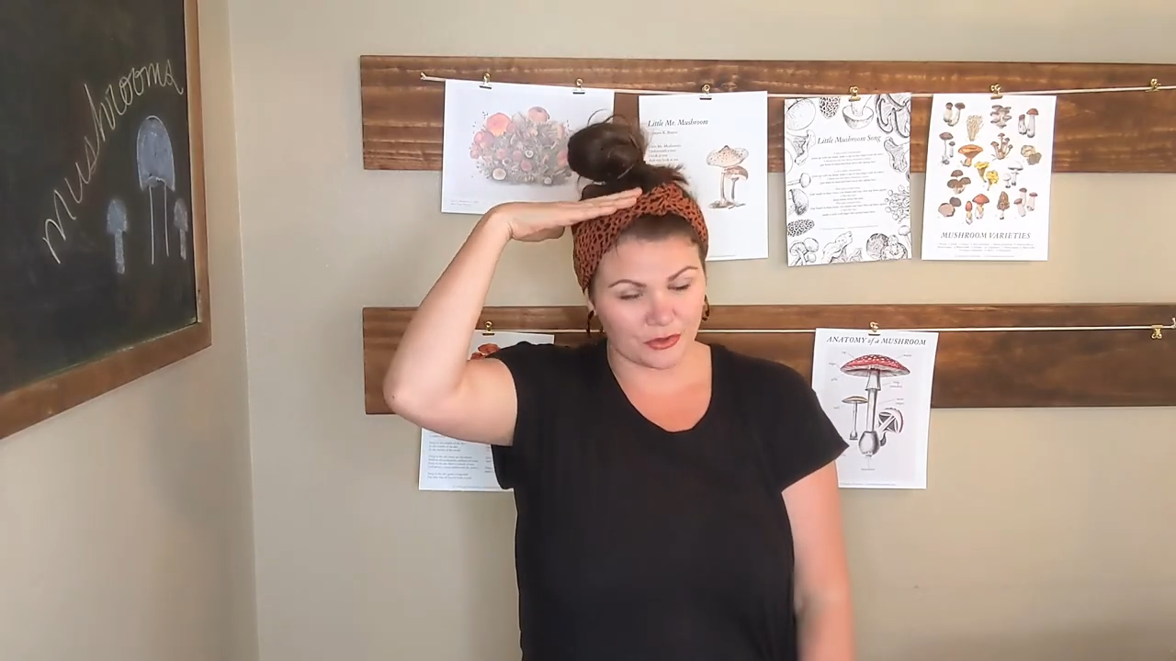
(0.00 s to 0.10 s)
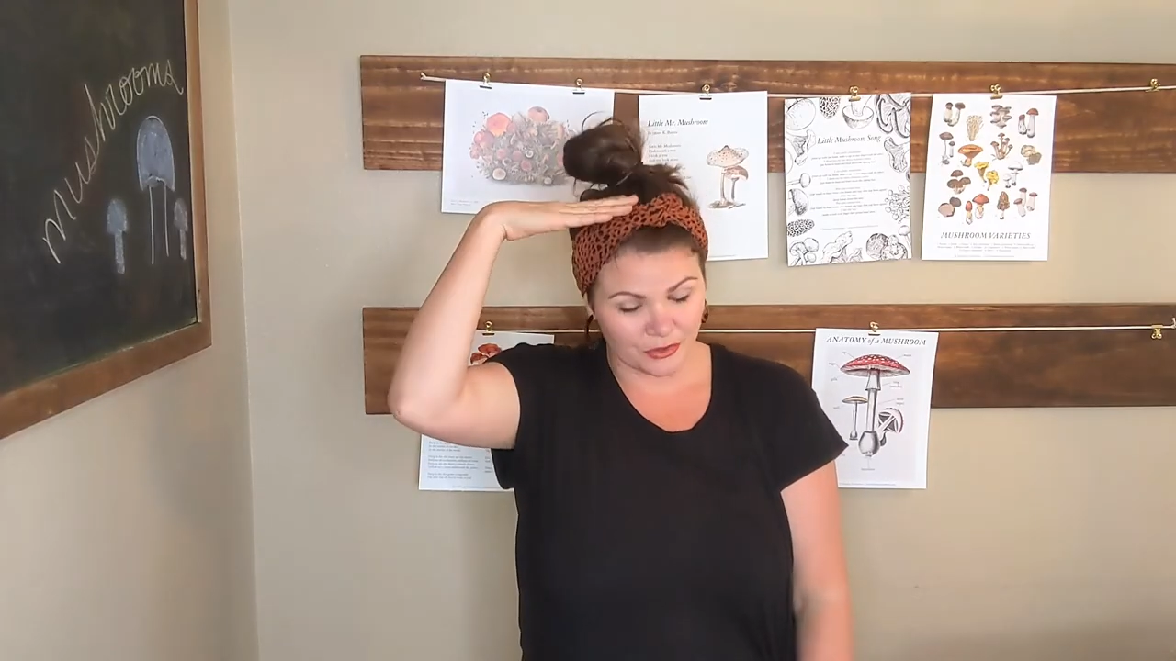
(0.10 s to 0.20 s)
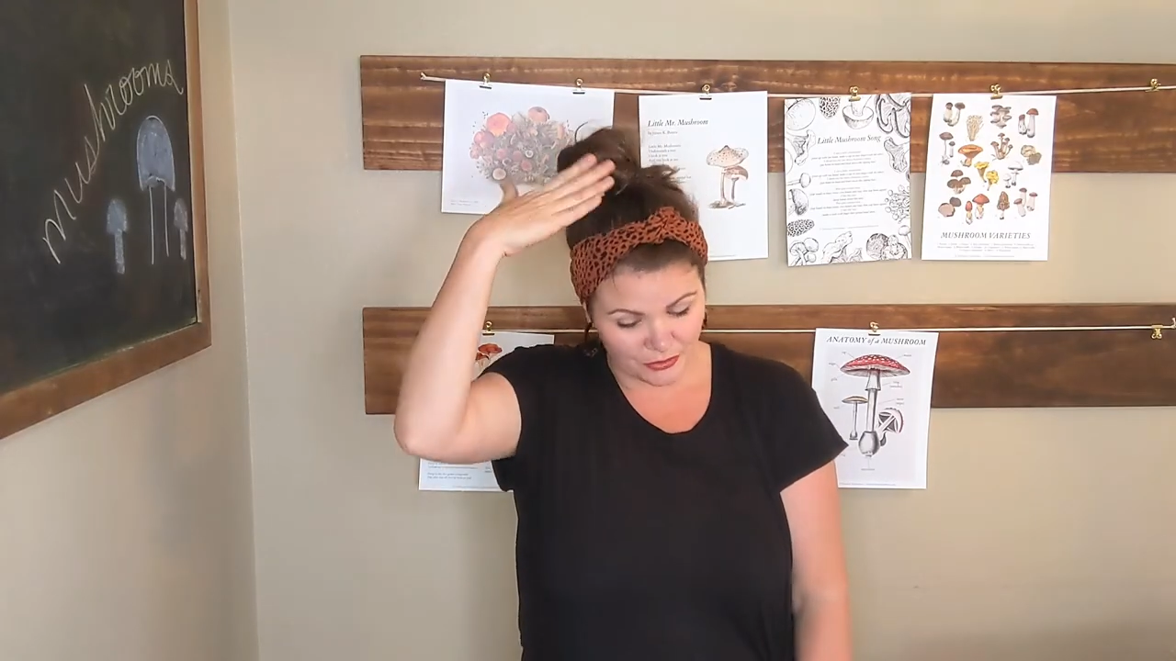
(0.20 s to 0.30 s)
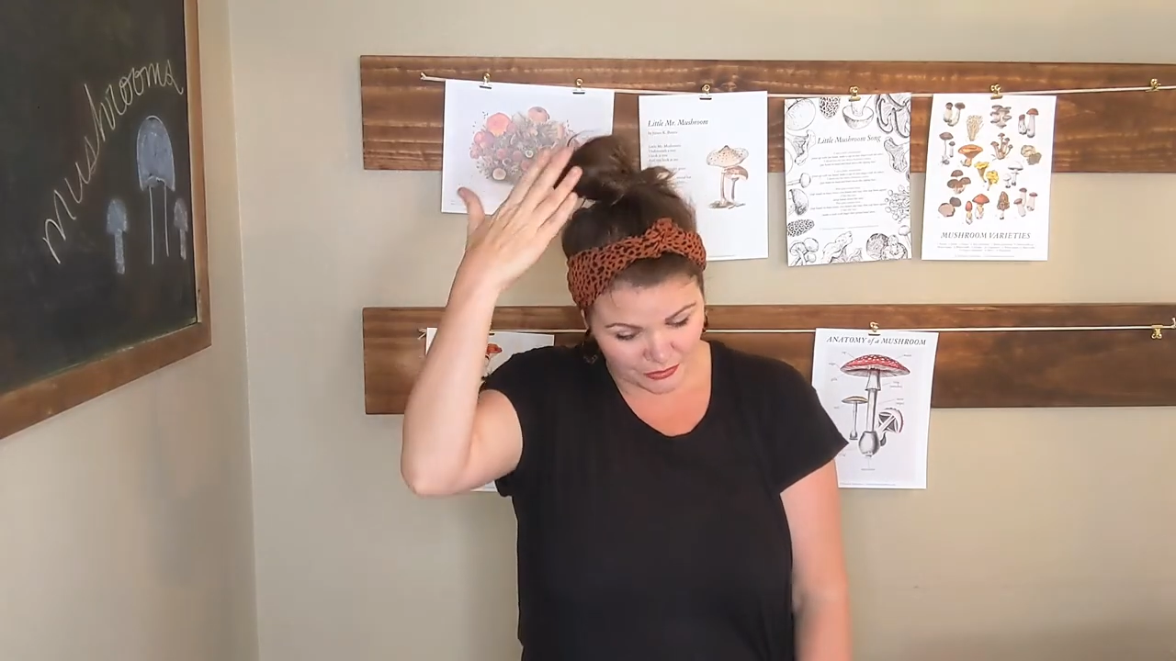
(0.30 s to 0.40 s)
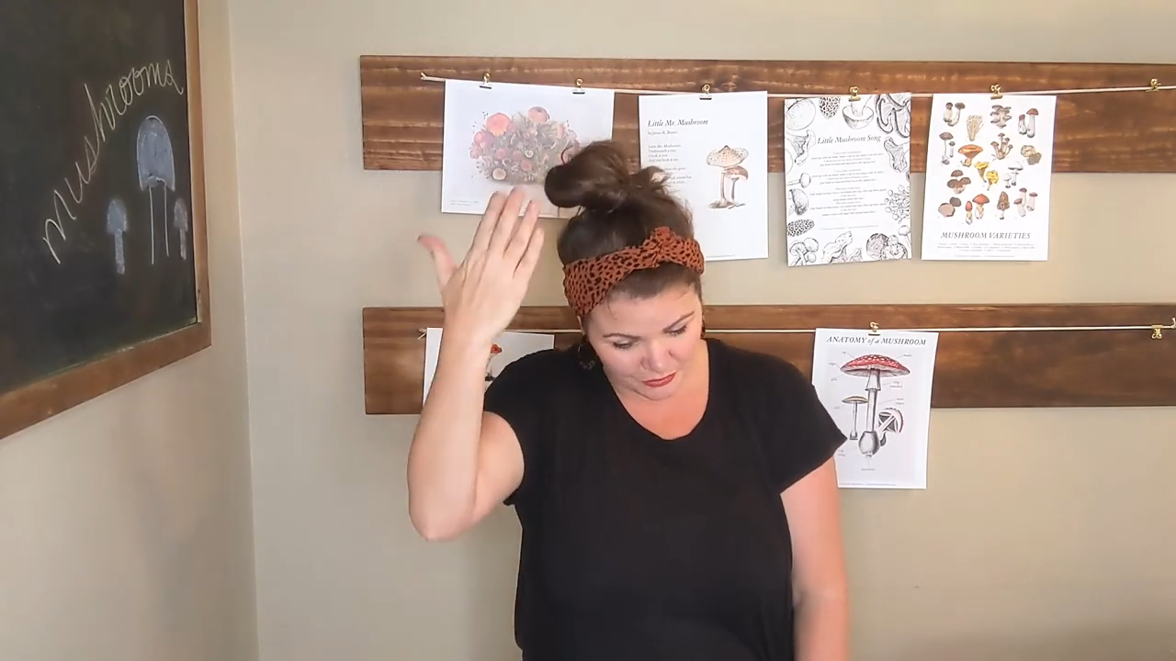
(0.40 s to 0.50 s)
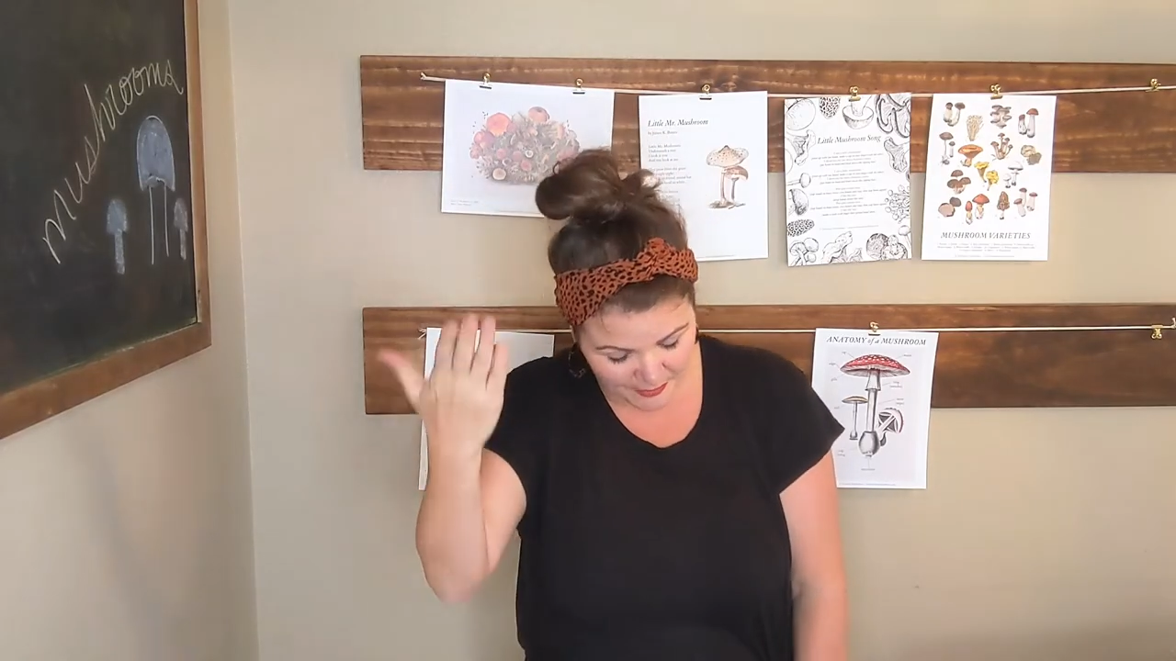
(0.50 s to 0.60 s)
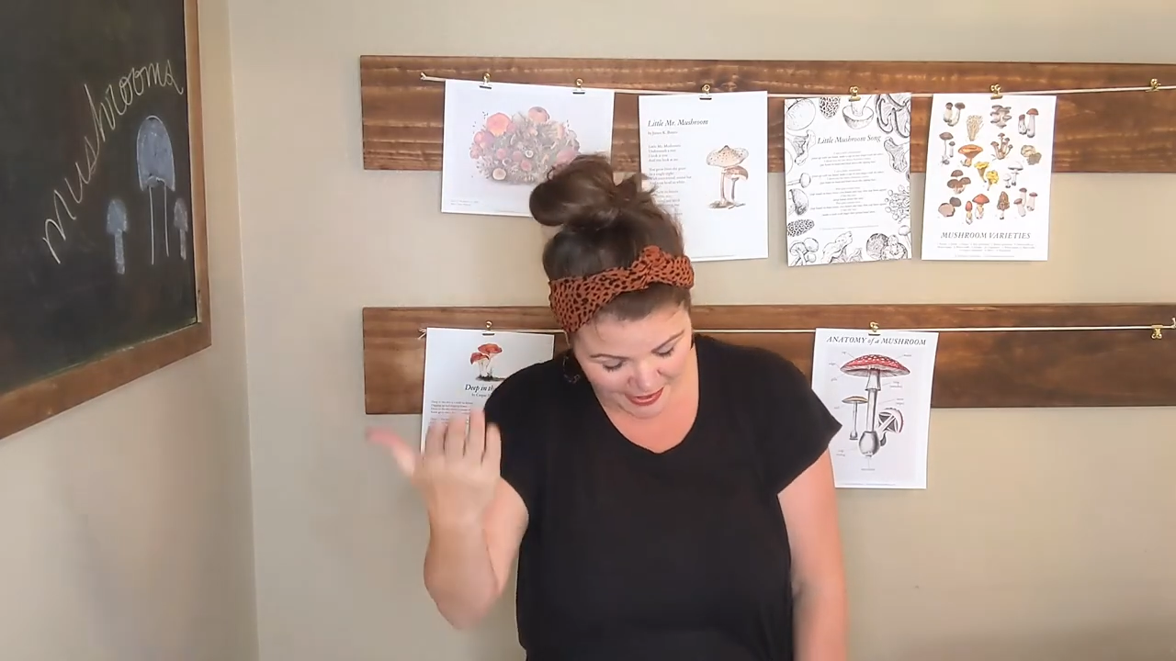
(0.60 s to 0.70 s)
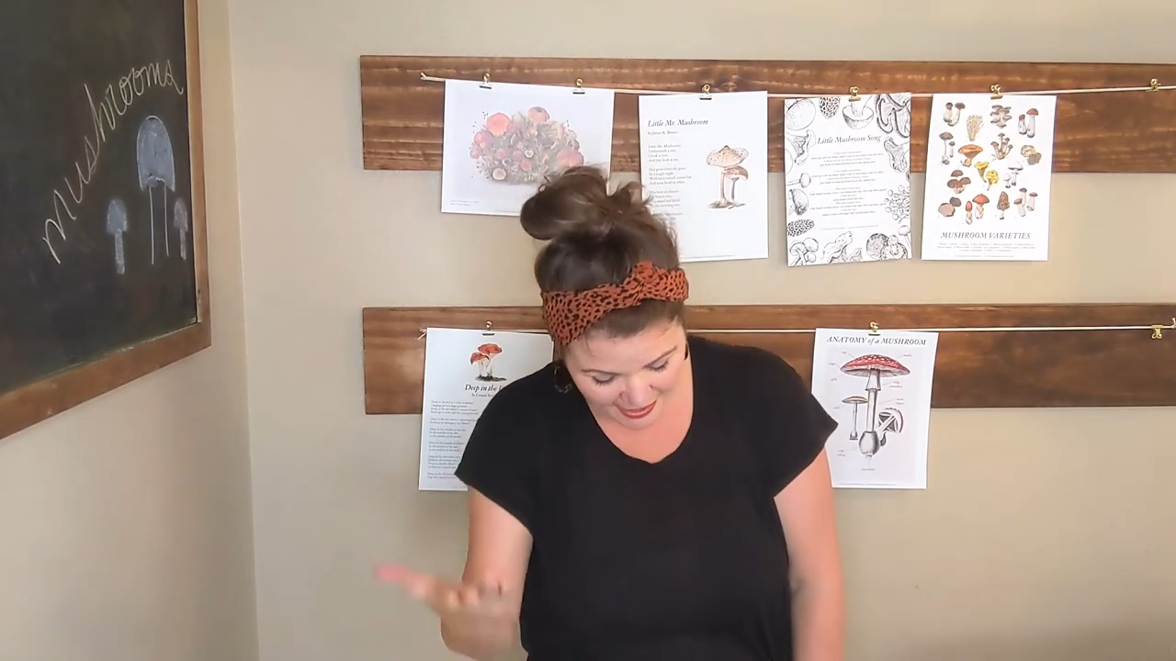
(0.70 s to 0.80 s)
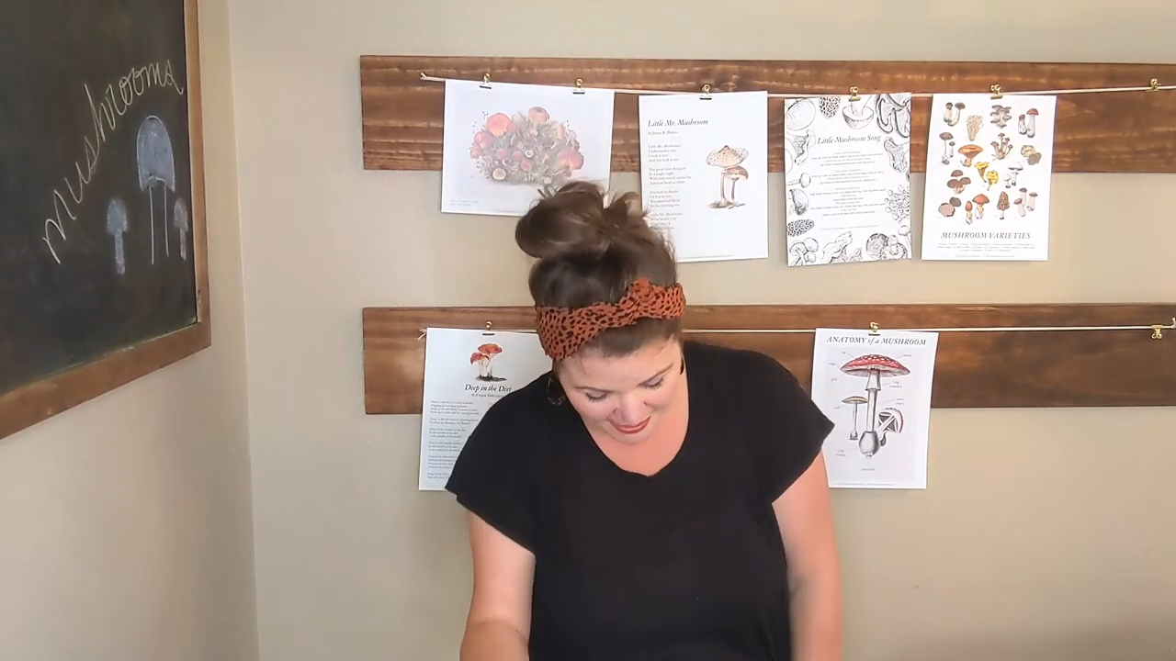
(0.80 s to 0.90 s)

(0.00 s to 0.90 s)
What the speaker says: you my